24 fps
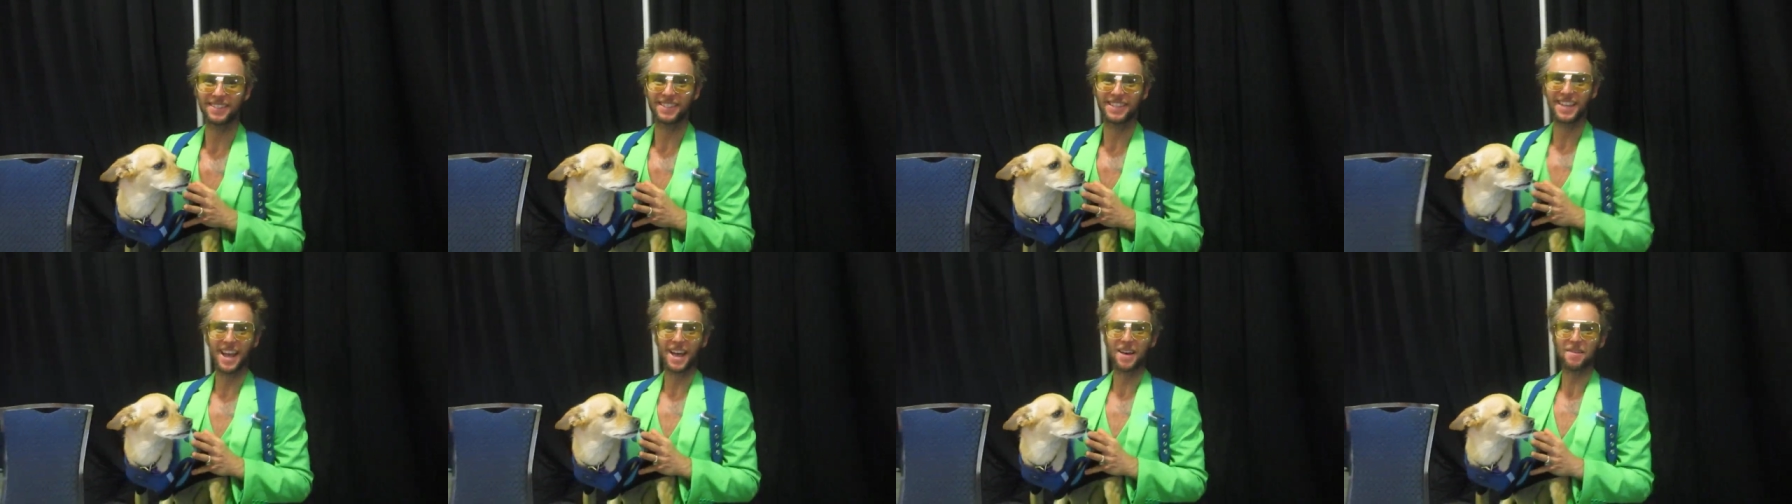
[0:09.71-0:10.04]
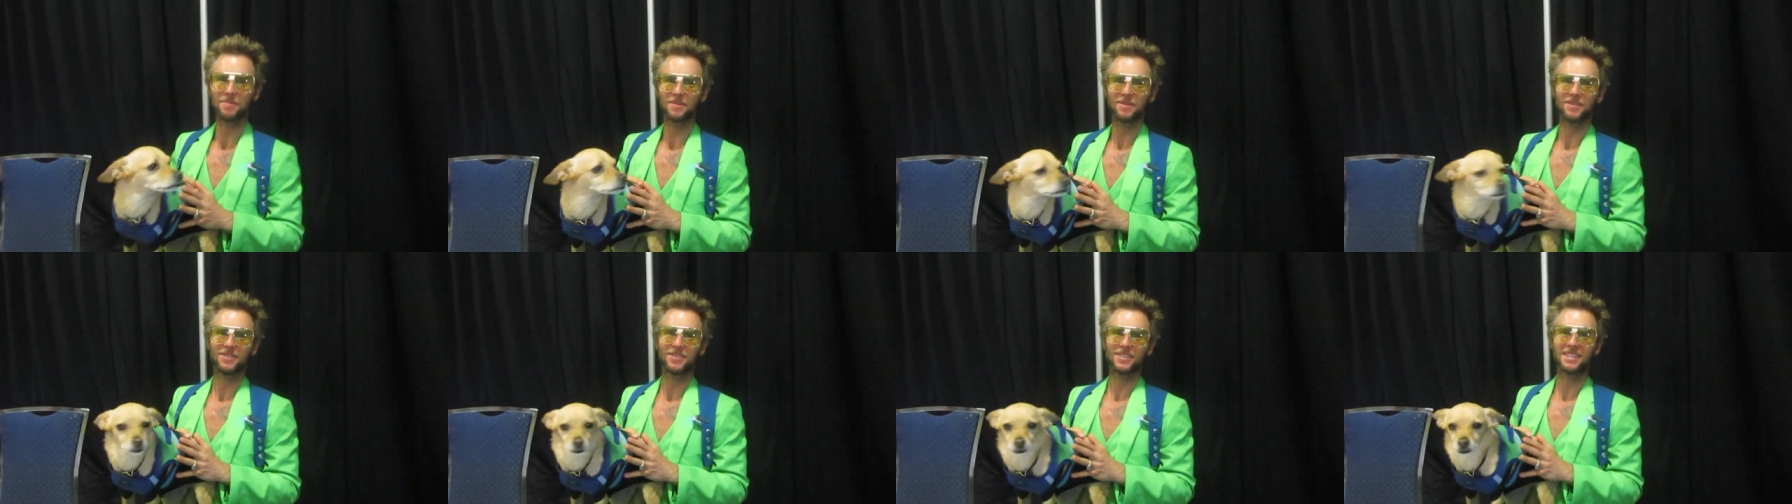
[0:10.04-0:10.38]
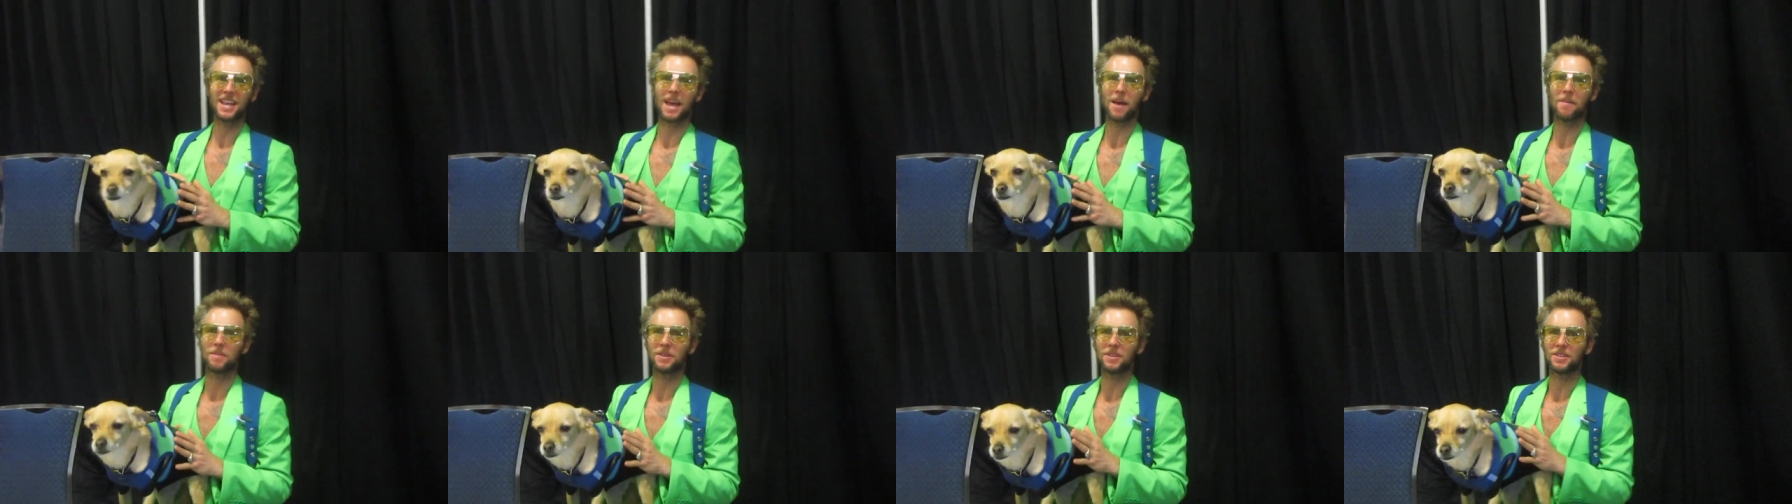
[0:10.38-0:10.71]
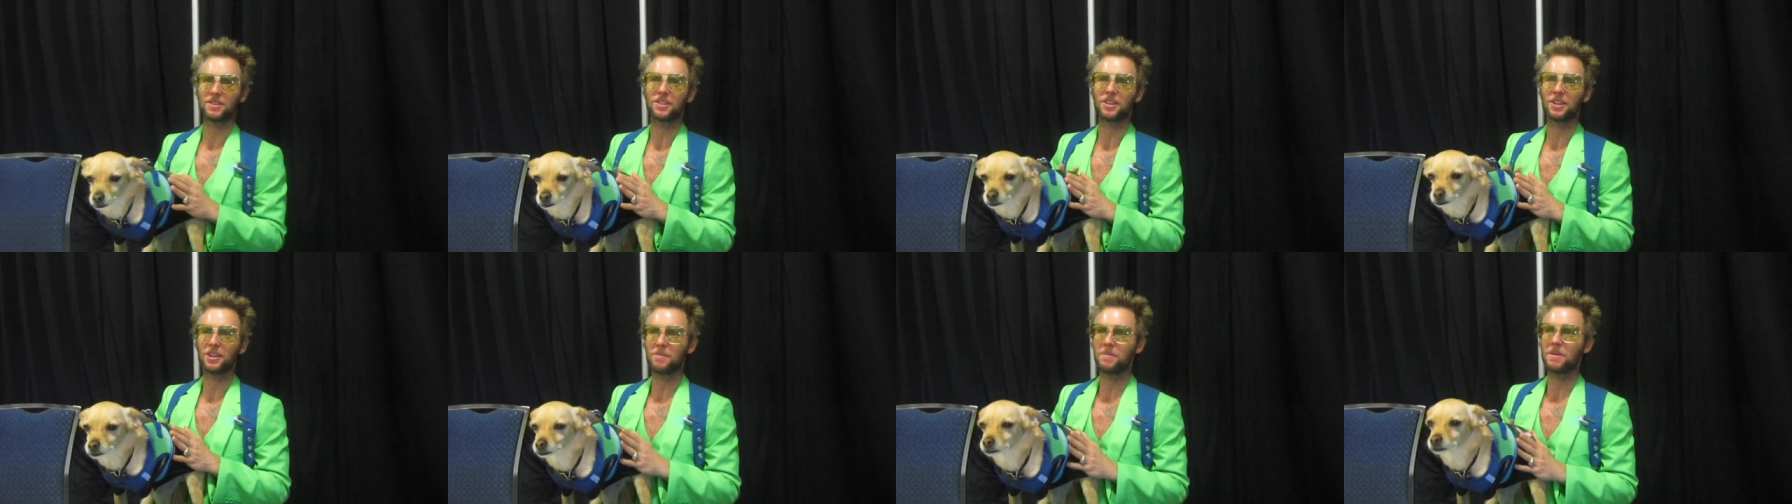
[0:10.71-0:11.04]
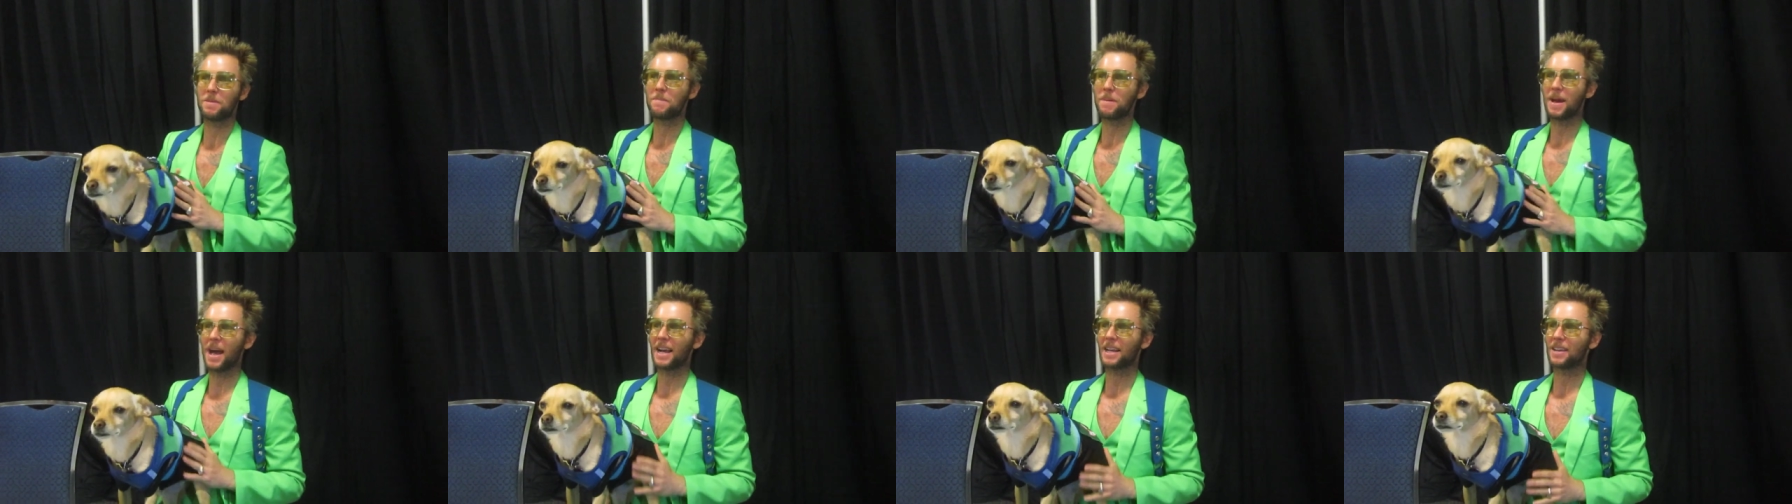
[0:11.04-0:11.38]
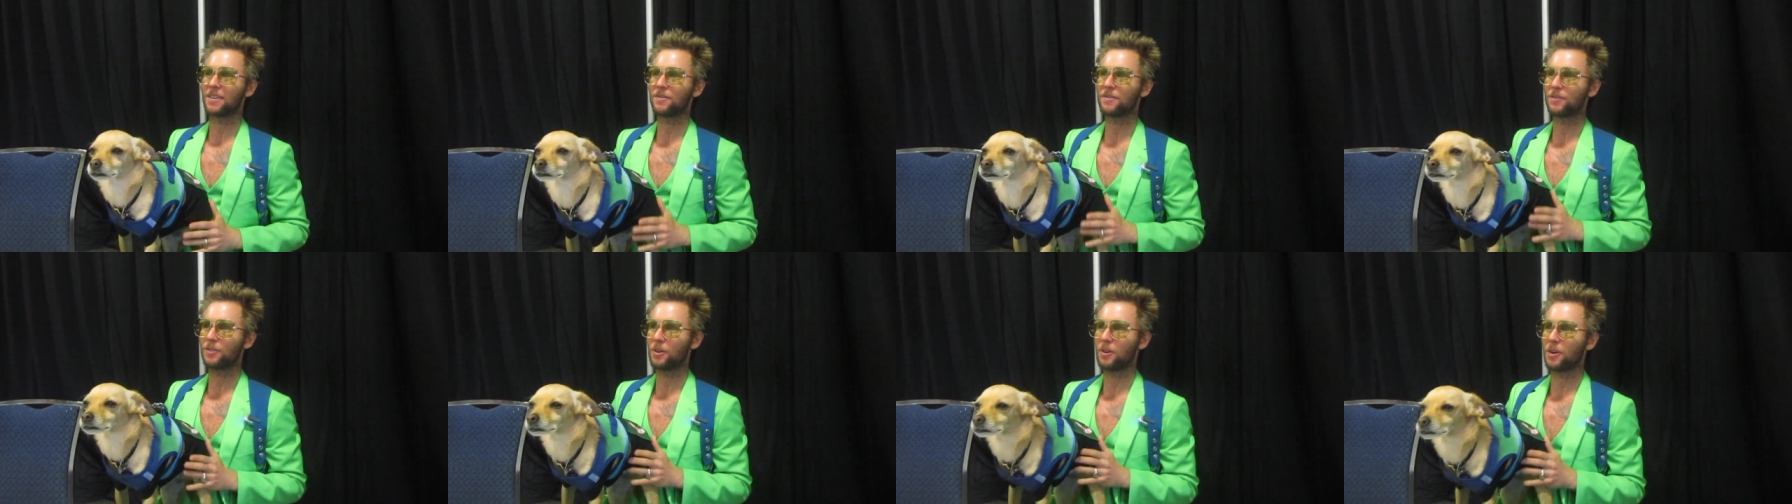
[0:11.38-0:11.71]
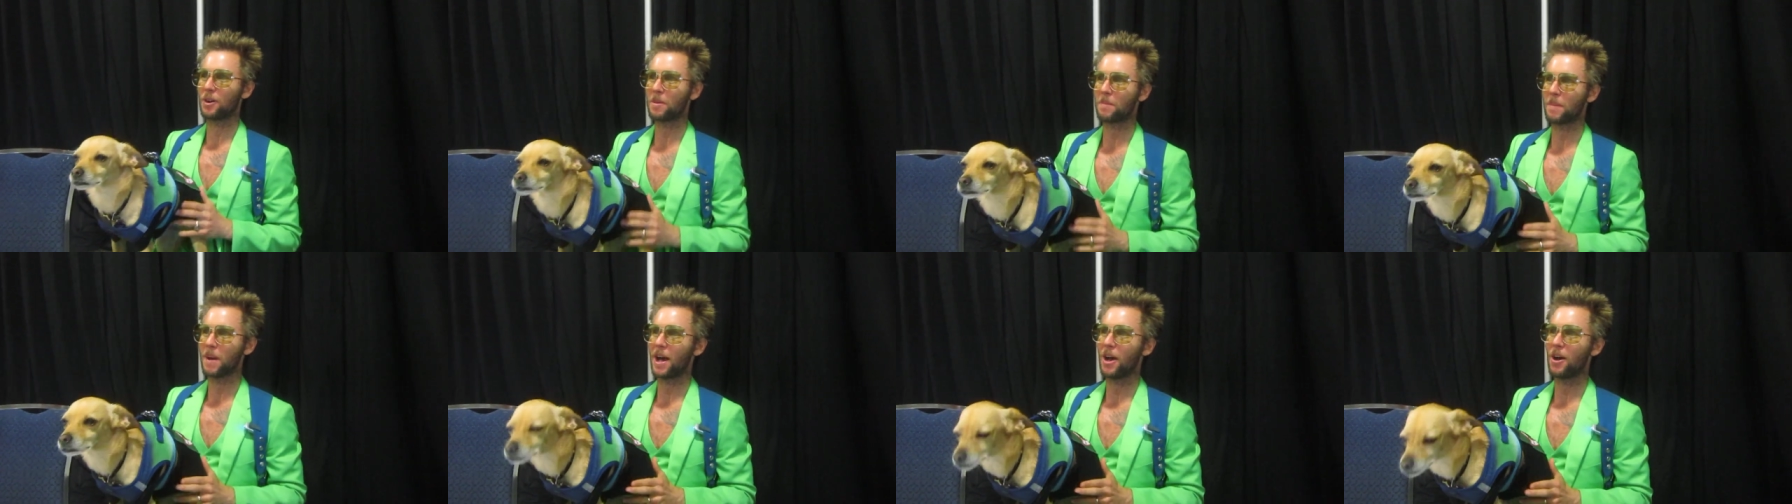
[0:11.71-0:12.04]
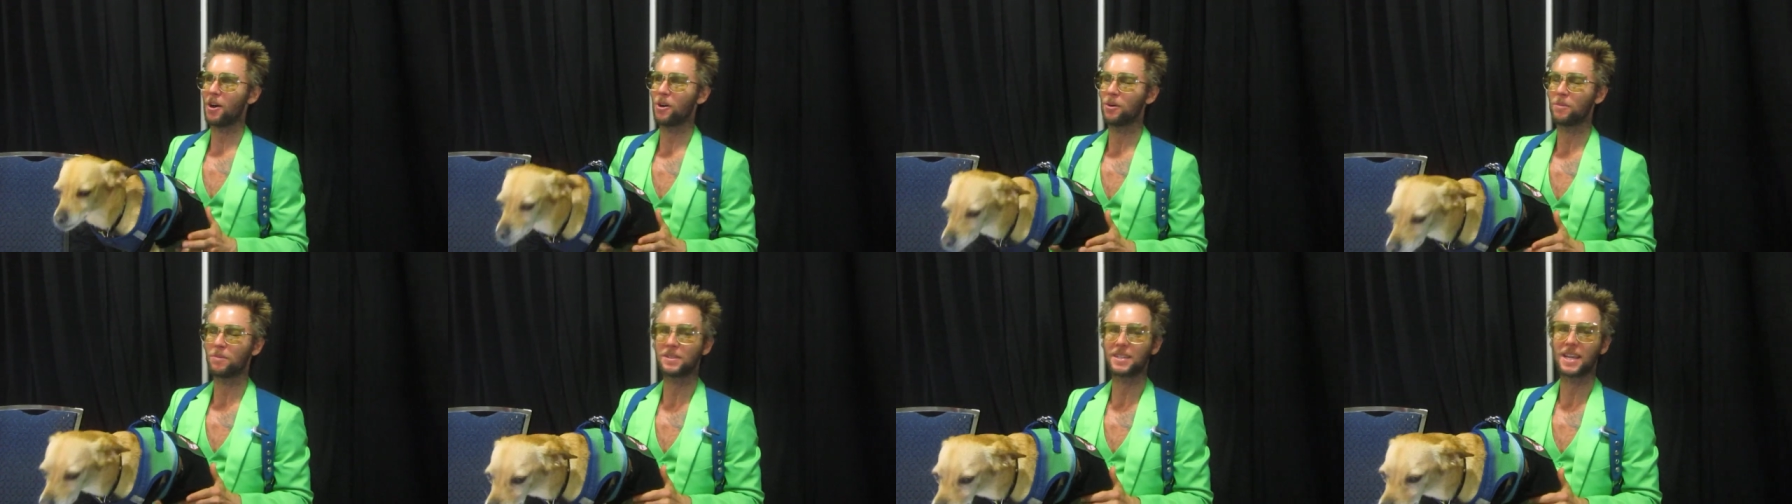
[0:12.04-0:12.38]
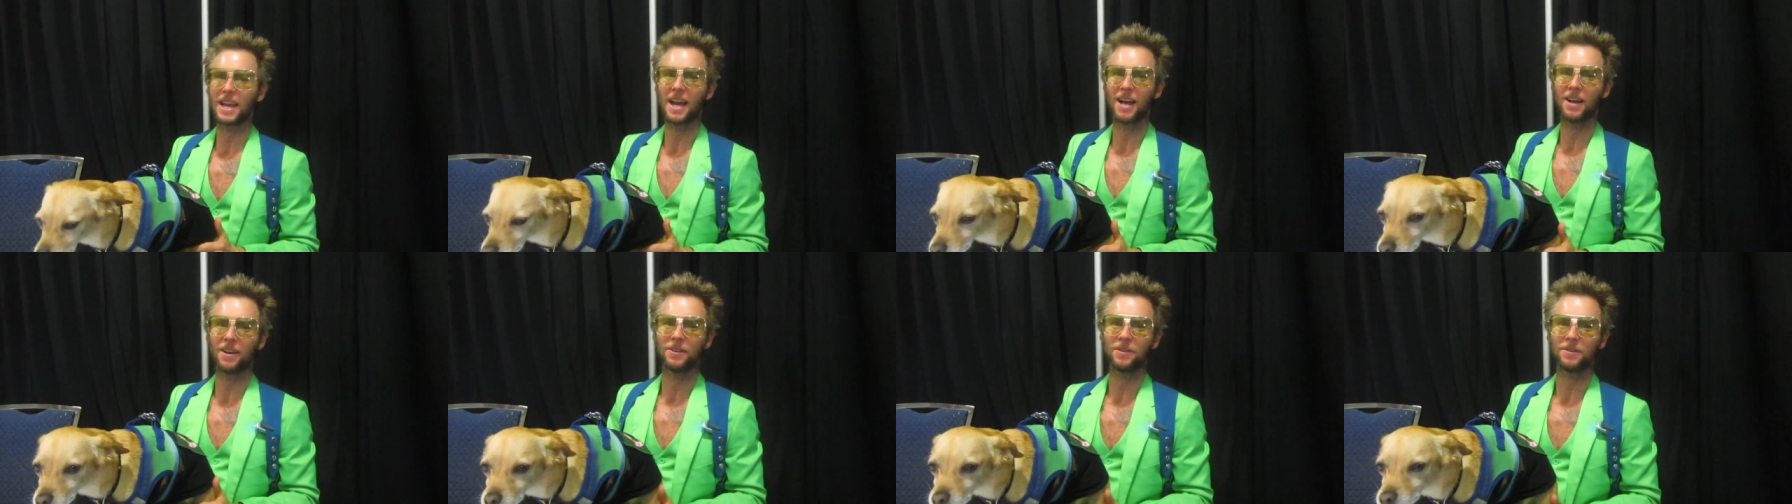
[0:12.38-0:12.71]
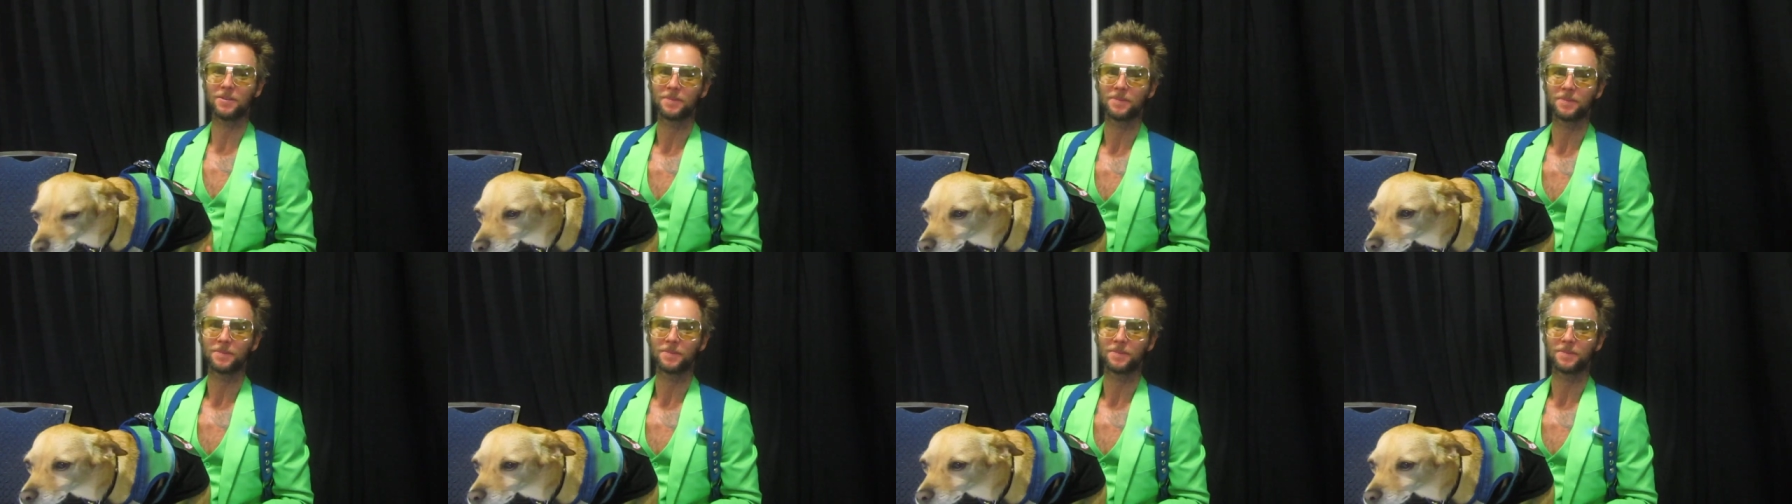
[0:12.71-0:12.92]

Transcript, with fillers: hap what's happening? It's good to be back in Florida, my hometown.